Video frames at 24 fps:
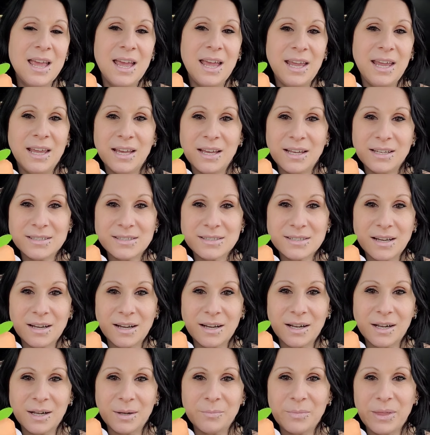And,
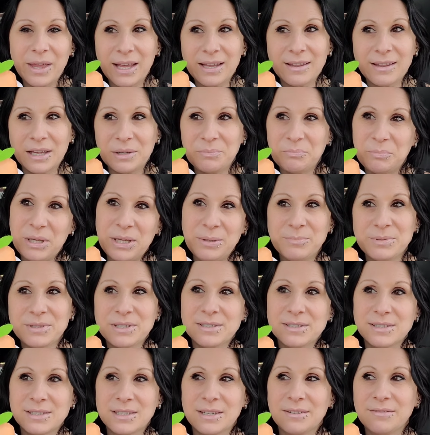um, they had like peeps
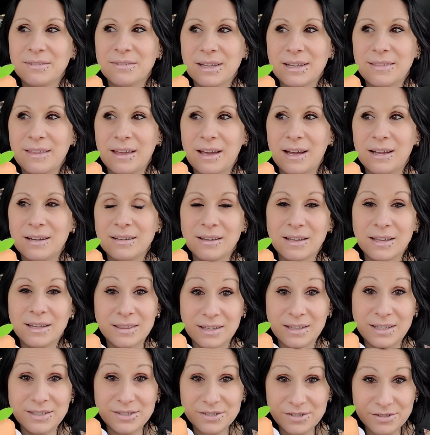and stuff like that, like
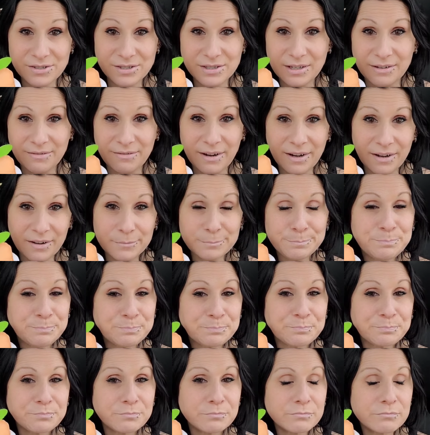the Easter stuff out
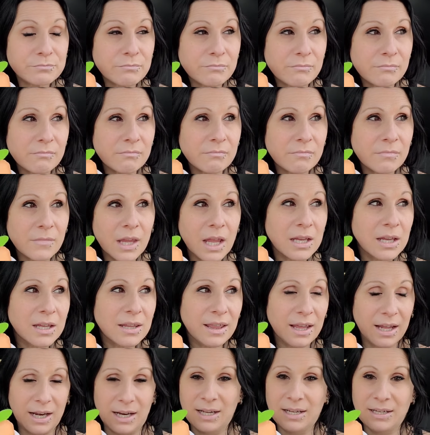
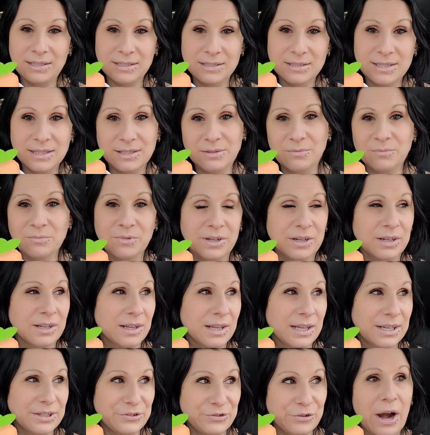that I didn't want to
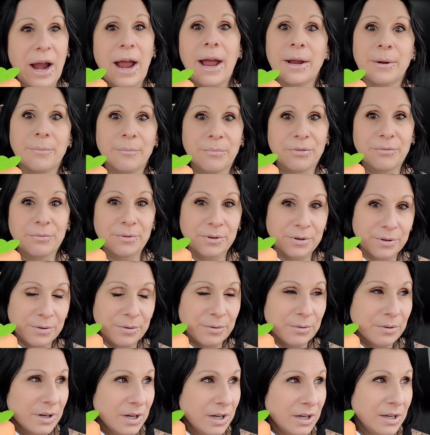like drag him
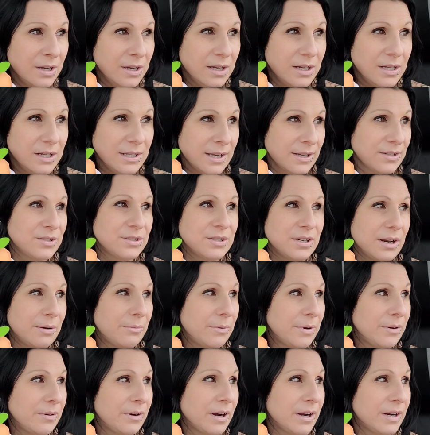through yesterday
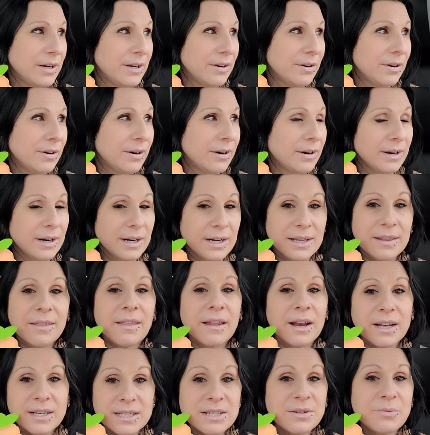we were kind of in a hurry
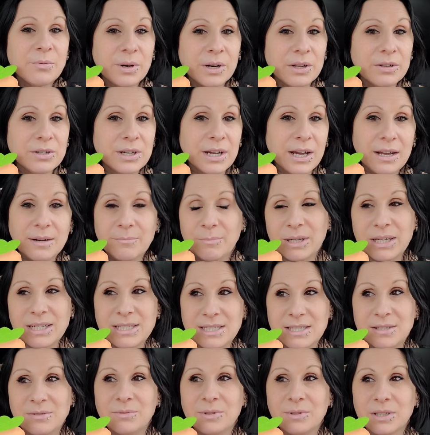that I did want to look at, but I
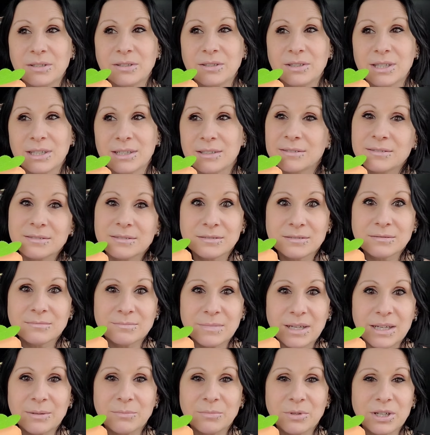didn't want to look
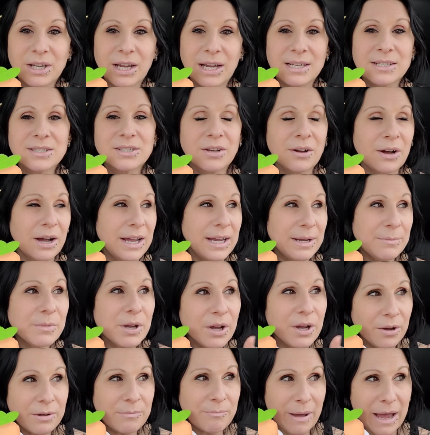make them look at. So I am
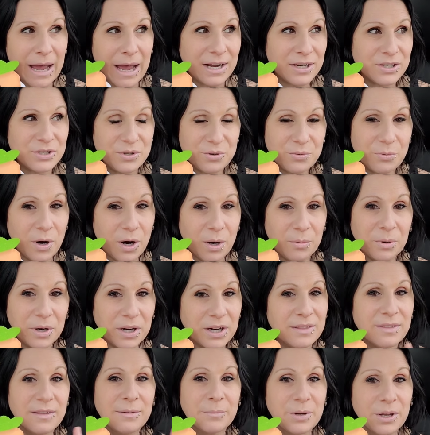going back to Walmart
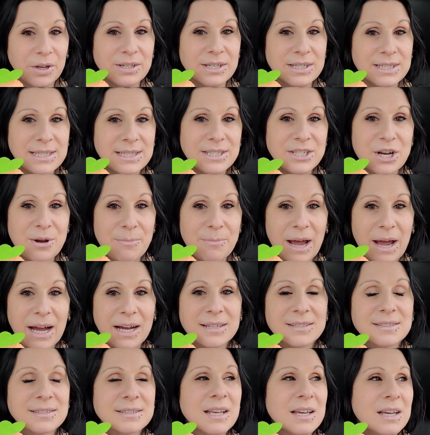and I'm going to TJ
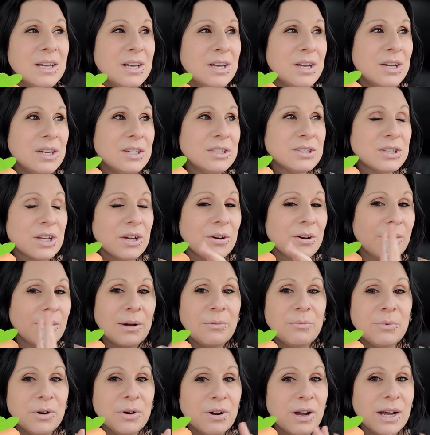Maxx. So
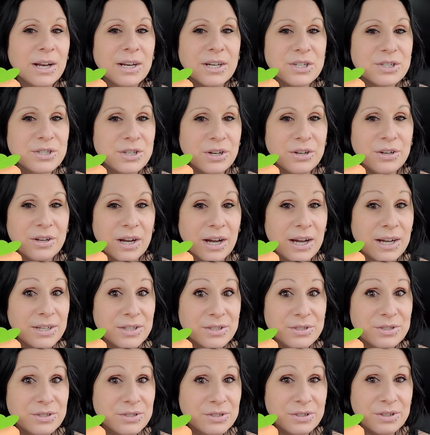I will kind of show you
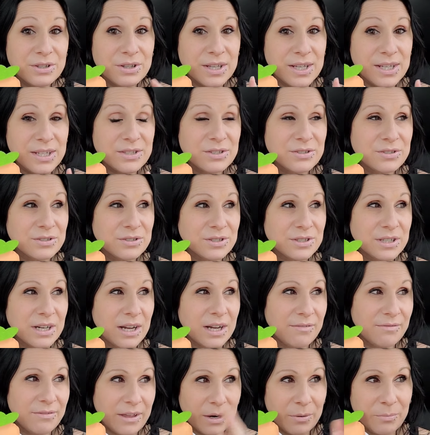guys the Easter
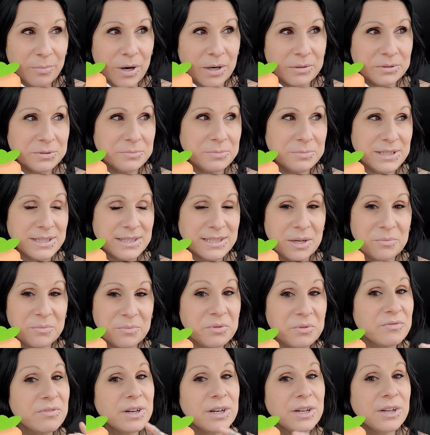stuff. That'll probably be a
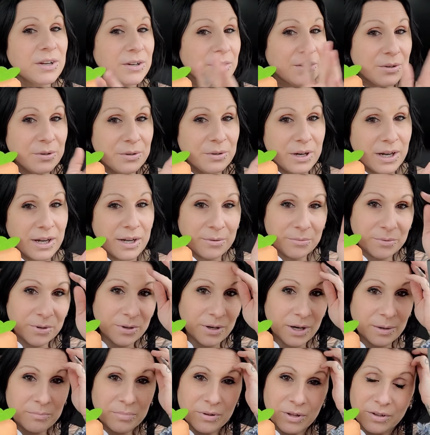separate video. I
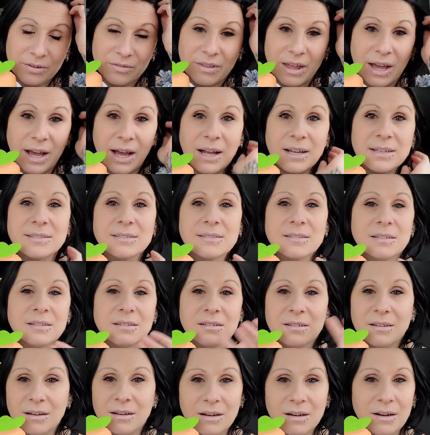will upload that
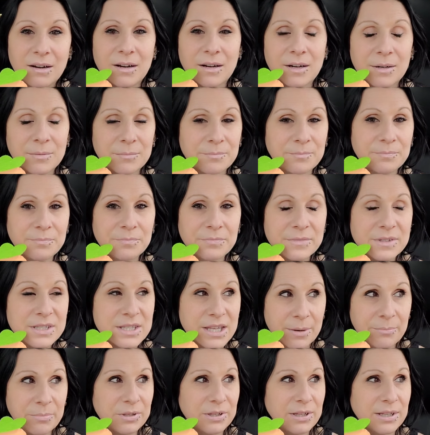um,
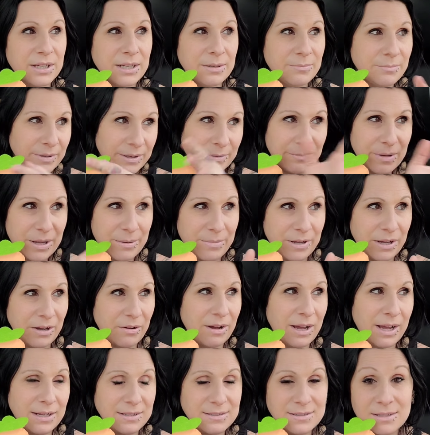separately, but maybe
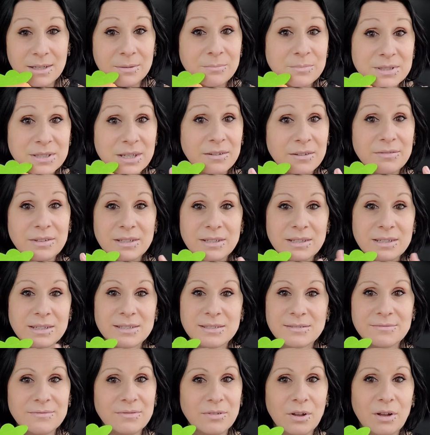I'll add some stuff in
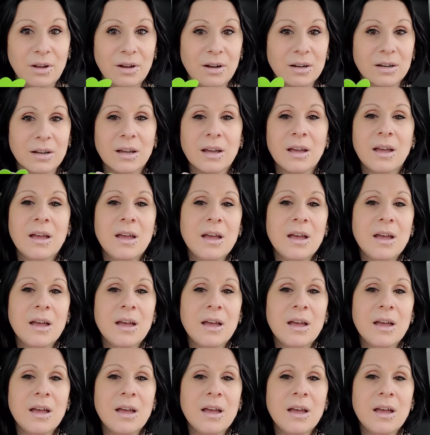this vlog.